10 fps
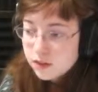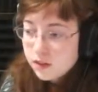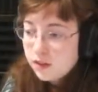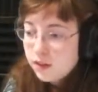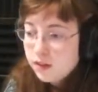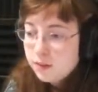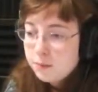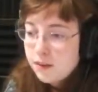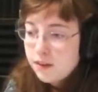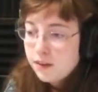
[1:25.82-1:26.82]
Oh,
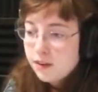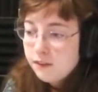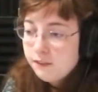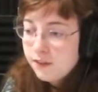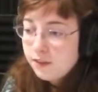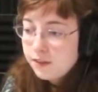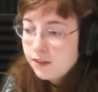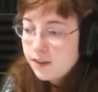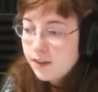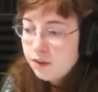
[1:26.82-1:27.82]
man. Our first
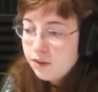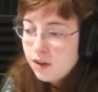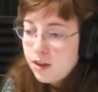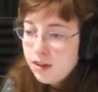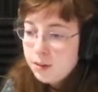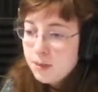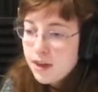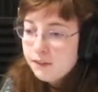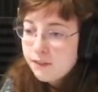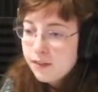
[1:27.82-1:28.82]
encounter on the
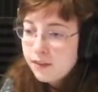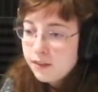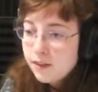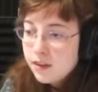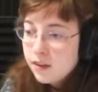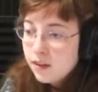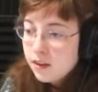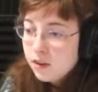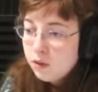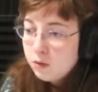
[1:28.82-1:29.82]
battlefield.
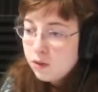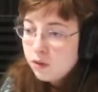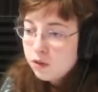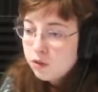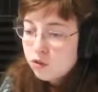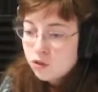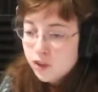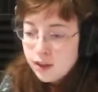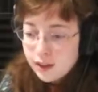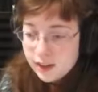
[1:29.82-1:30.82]
You will
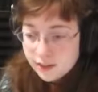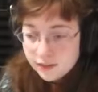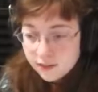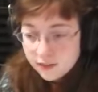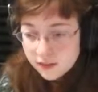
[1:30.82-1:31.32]
suck ass.